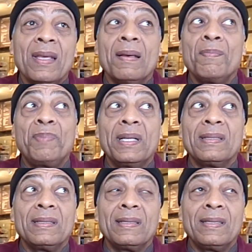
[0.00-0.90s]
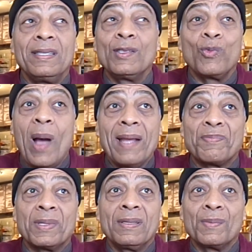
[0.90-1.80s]
but this white
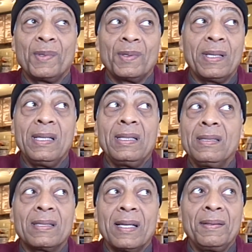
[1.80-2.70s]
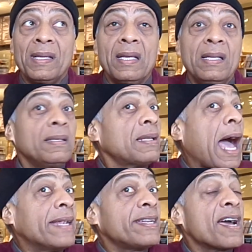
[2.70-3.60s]
principal, he didn't.
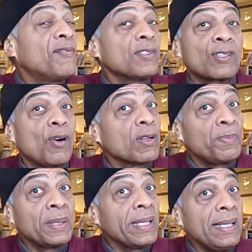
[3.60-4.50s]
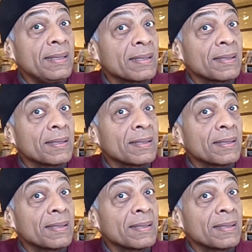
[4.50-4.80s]
I never saw the police.